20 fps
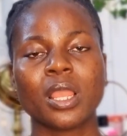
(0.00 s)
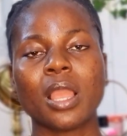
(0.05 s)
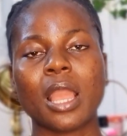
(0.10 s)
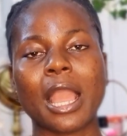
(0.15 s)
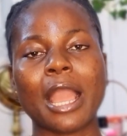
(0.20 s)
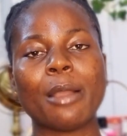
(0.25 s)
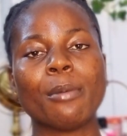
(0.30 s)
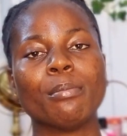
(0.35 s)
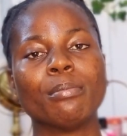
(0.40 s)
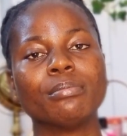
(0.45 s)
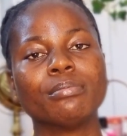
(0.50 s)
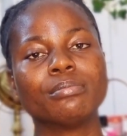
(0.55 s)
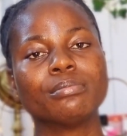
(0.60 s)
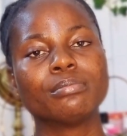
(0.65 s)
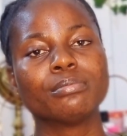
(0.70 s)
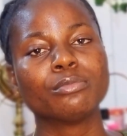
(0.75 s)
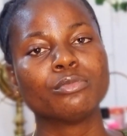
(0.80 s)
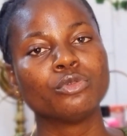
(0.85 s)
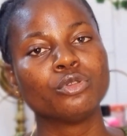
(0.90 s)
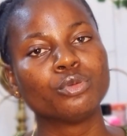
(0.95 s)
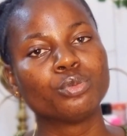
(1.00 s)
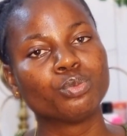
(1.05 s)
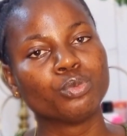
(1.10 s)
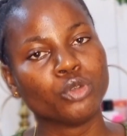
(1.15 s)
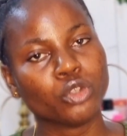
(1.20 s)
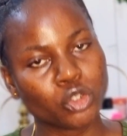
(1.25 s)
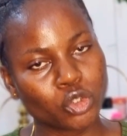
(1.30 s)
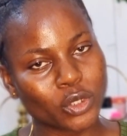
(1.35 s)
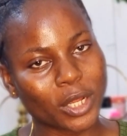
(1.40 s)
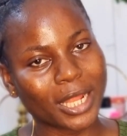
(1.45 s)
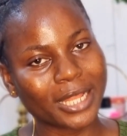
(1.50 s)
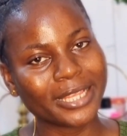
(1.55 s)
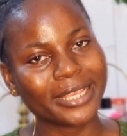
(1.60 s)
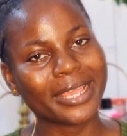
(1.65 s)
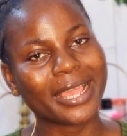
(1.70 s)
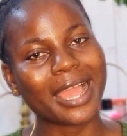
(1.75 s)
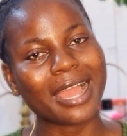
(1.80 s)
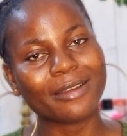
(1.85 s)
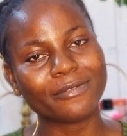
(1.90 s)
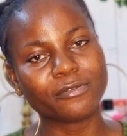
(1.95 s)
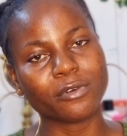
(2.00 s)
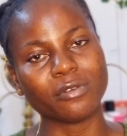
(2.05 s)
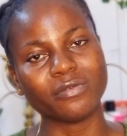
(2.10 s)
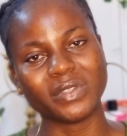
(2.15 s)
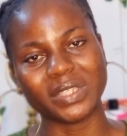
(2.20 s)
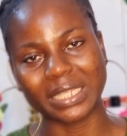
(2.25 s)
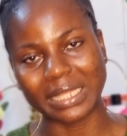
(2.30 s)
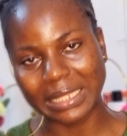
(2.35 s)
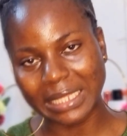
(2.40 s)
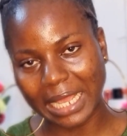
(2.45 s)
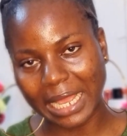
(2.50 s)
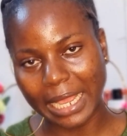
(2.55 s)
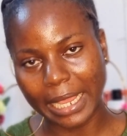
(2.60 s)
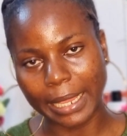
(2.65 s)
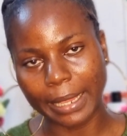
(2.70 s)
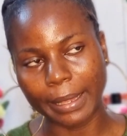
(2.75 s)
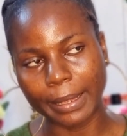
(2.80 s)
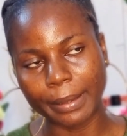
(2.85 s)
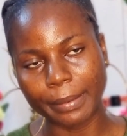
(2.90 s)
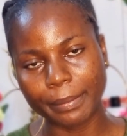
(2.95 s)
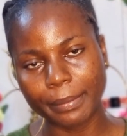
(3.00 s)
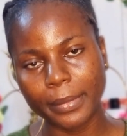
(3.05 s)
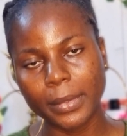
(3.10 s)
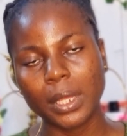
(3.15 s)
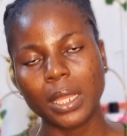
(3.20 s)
Um, usually half of the time